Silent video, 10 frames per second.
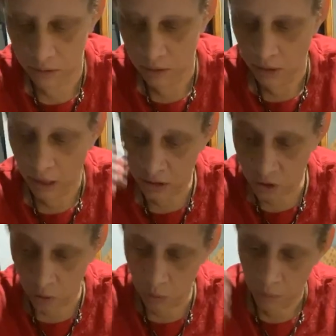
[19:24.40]
And
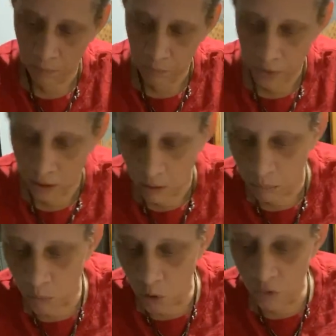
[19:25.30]
so,
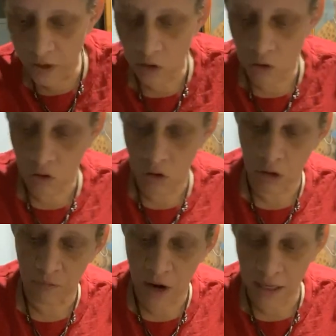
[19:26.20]
moving
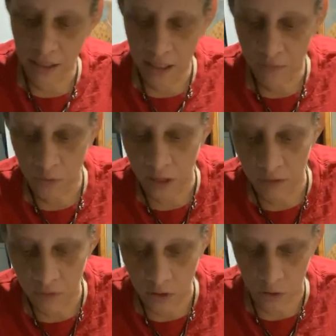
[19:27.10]
on, finally
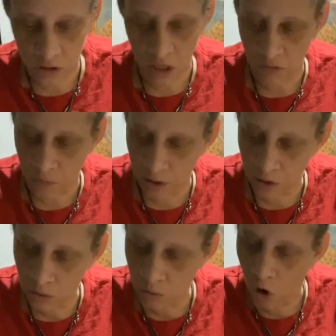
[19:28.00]
forgiving yourself,
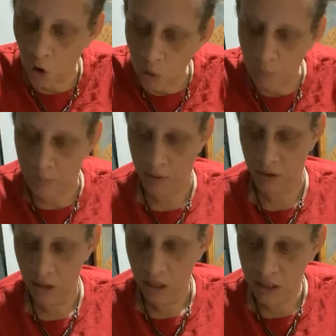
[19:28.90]
renewed hope,
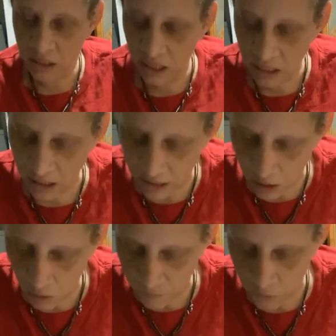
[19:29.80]
seeking
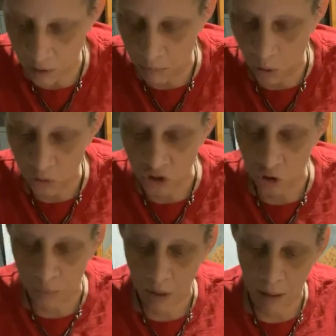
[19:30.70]
help for
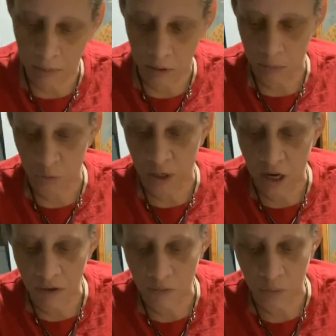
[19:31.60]
emotional problems,
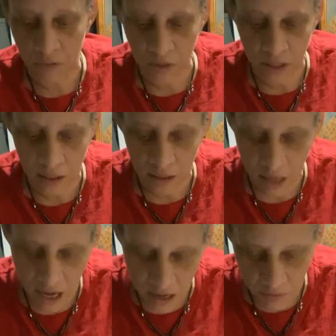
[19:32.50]
recovery, feeling
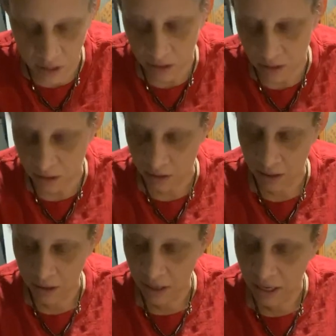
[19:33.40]
alive again,
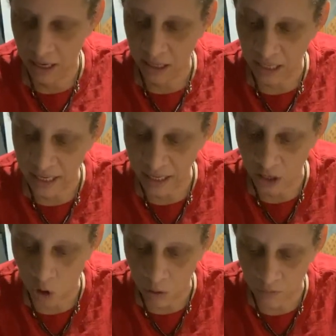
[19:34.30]
and letting
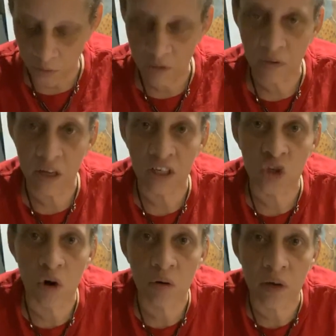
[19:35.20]
go of grief and
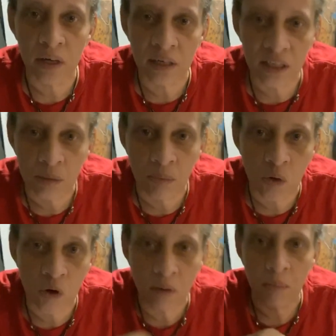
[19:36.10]
sorrow and
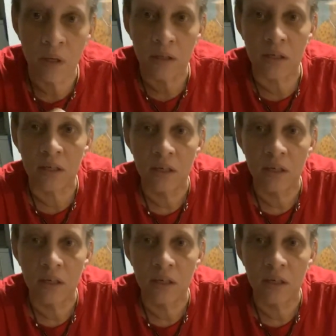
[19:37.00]
disappointment.